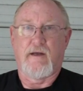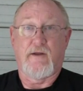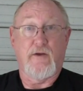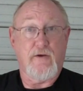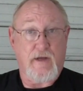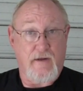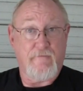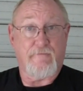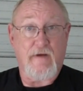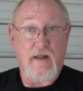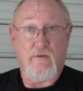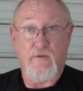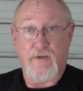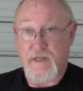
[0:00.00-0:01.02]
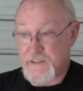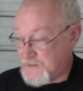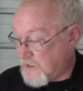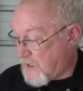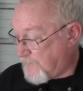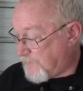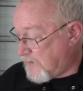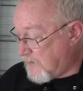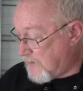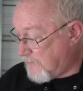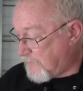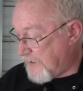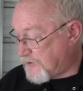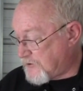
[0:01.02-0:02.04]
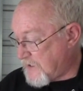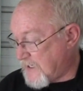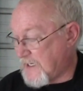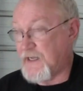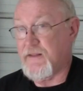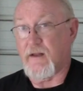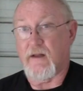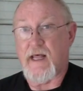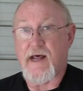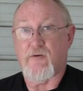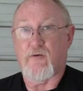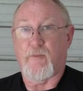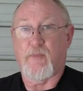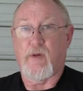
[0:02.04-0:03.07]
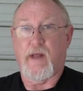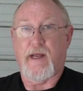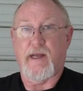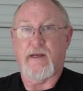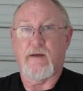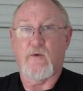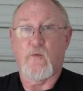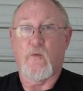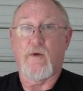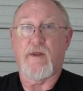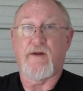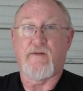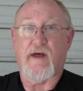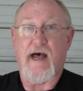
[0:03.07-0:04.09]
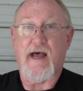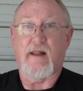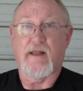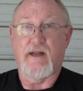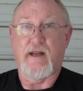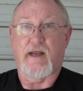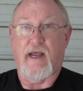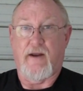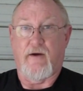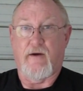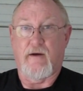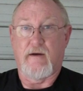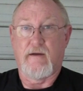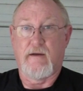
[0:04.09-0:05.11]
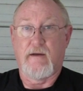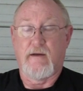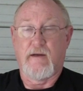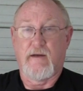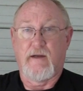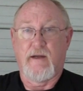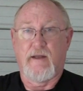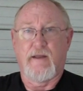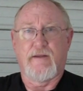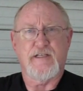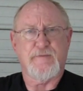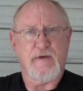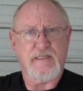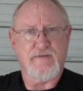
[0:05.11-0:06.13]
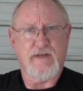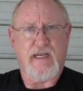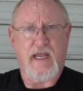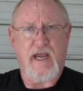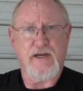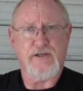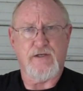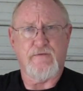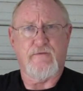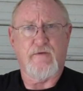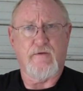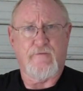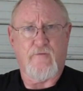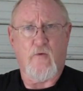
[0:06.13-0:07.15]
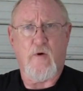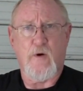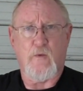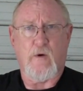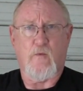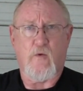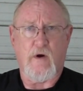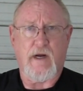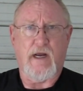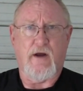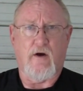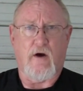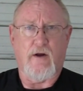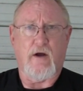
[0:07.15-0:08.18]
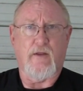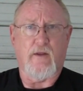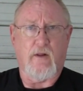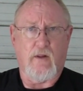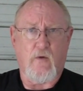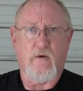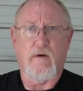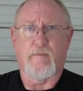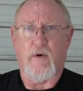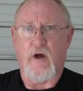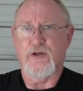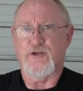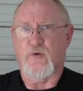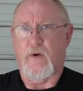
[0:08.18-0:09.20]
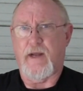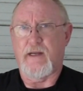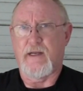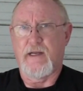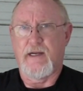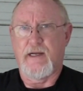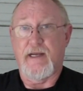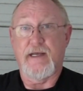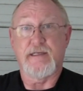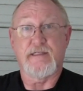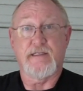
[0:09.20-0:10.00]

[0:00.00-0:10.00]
You can follow this up by checking the lateral play with a dial indicator. The specification for the Ford we're working on on the lower ball joint is